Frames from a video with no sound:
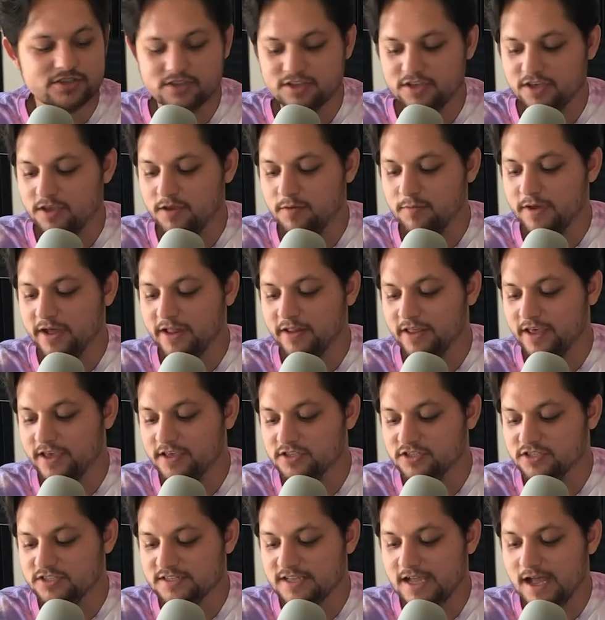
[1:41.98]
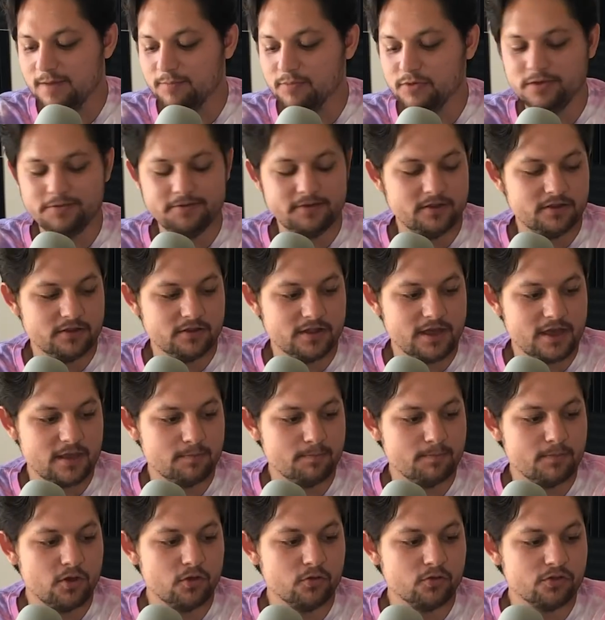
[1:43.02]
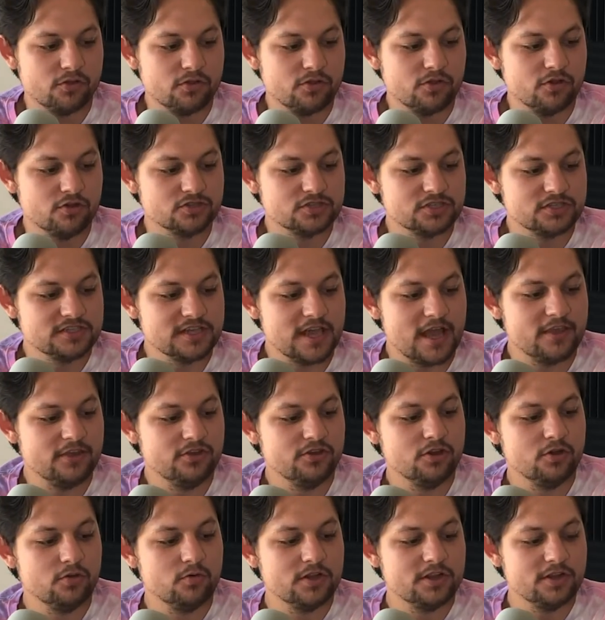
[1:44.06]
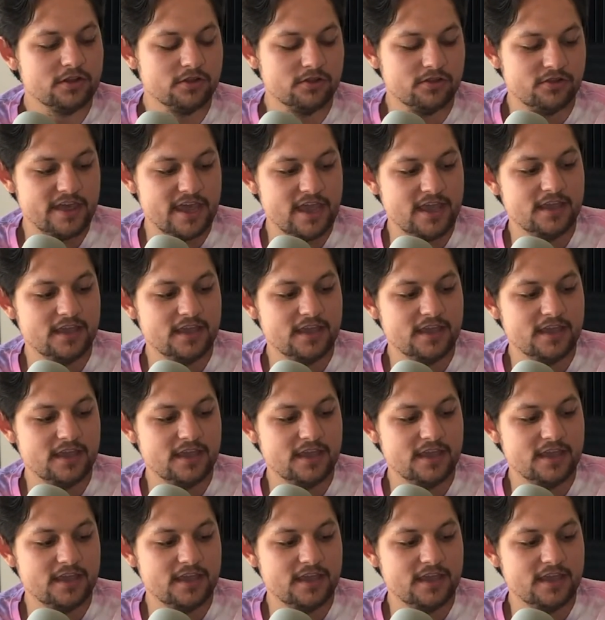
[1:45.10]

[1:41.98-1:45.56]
thinking about like stopping like both of those. Cause you know what they,